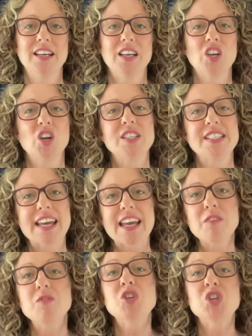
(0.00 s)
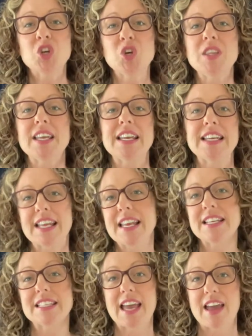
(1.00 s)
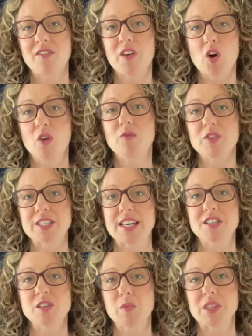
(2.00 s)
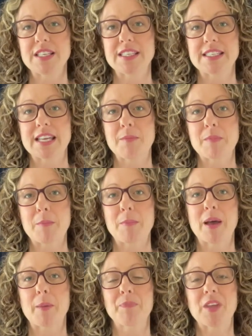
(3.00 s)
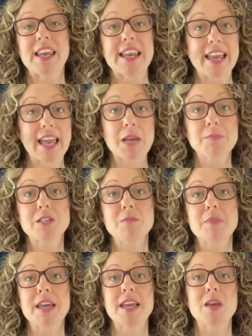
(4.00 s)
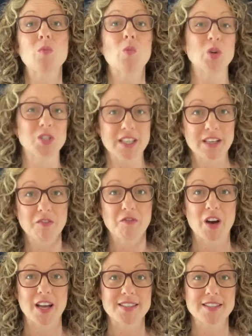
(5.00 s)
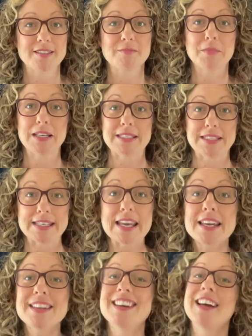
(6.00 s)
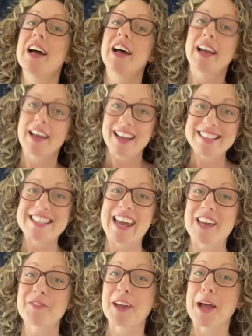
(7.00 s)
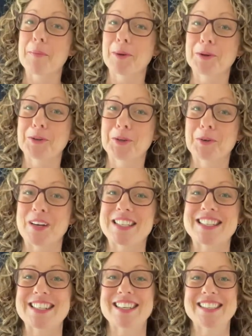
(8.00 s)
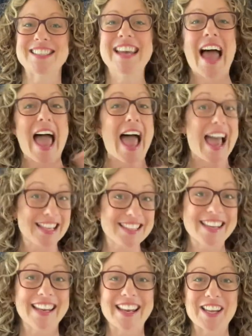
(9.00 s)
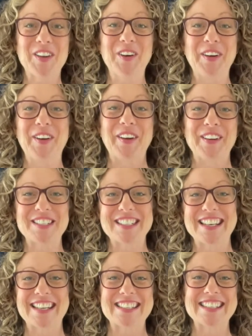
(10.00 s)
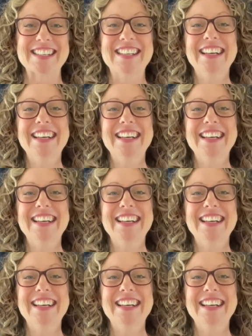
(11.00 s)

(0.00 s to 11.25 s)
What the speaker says: Now, Dave knew that he needed to have a conversation with his team member, and he came to me wanting advice. Instead, I asked Dave a couple of good questions, as any good coach does.